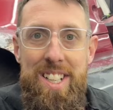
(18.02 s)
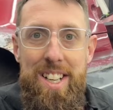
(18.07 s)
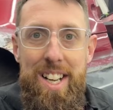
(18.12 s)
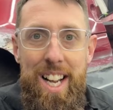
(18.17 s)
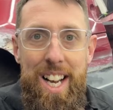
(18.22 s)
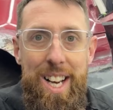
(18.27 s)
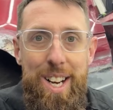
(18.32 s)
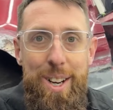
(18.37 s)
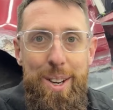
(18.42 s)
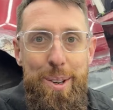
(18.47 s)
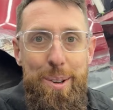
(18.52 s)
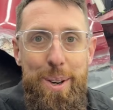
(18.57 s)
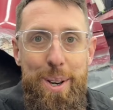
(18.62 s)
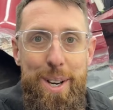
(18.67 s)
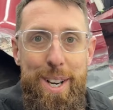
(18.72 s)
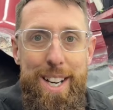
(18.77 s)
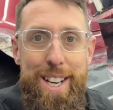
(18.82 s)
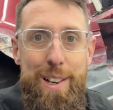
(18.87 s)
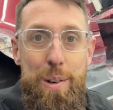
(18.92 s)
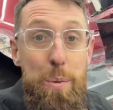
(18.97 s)
Hello
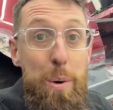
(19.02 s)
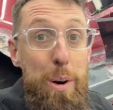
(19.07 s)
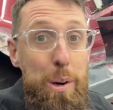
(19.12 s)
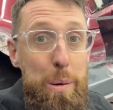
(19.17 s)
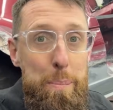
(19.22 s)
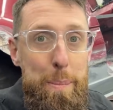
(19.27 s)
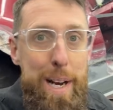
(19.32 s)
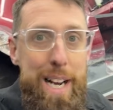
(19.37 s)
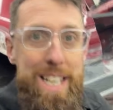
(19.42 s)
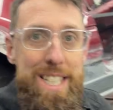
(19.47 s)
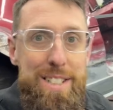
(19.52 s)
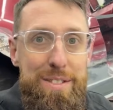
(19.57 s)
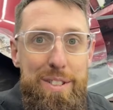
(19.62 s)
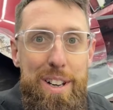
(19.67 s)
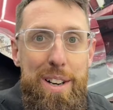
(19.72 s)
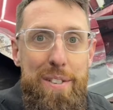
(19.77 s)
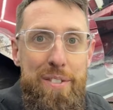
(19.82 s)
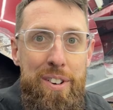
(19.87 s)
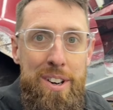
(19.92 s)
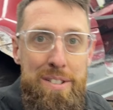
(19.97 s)
and welcome back to
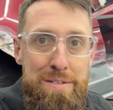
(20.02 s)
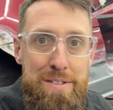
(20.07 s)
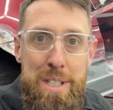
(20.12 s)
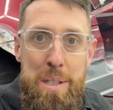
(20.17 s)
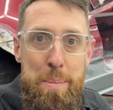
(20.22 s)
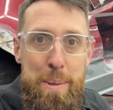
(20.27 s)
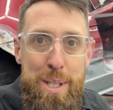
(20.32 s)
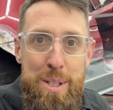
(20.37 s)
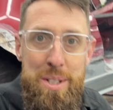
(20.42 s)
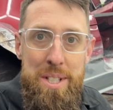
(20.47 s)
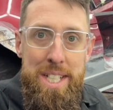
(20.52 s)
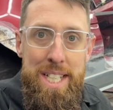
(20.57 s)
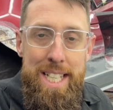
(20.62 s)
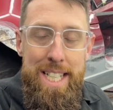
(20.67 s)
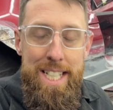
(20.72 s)
Renault 5 Rebuild.